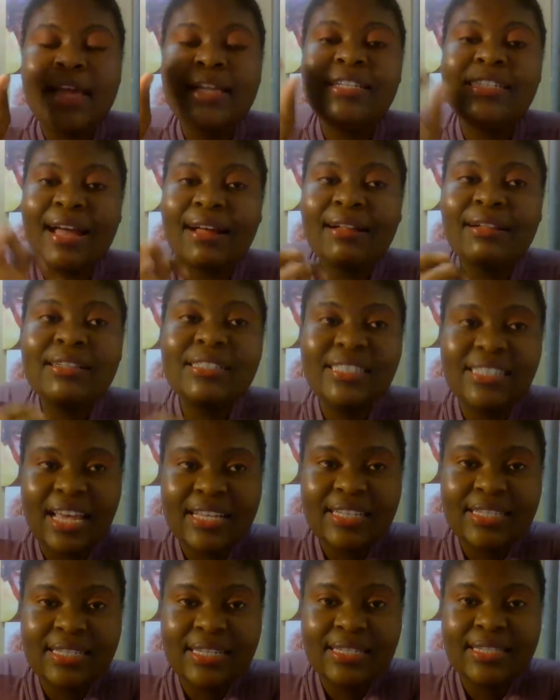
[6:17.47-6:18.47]
jungle
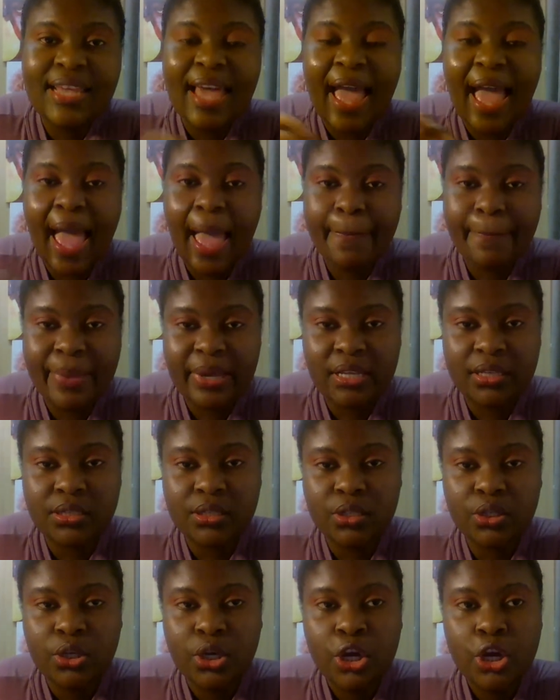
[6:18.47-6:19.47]
justice
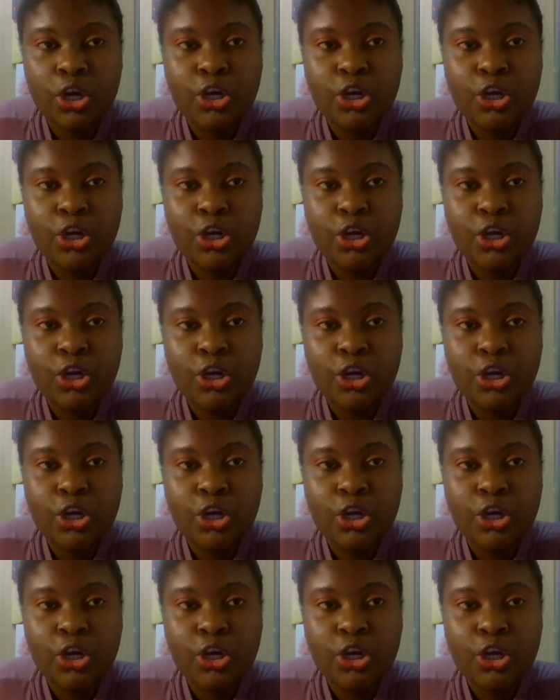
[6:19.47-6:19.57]
happens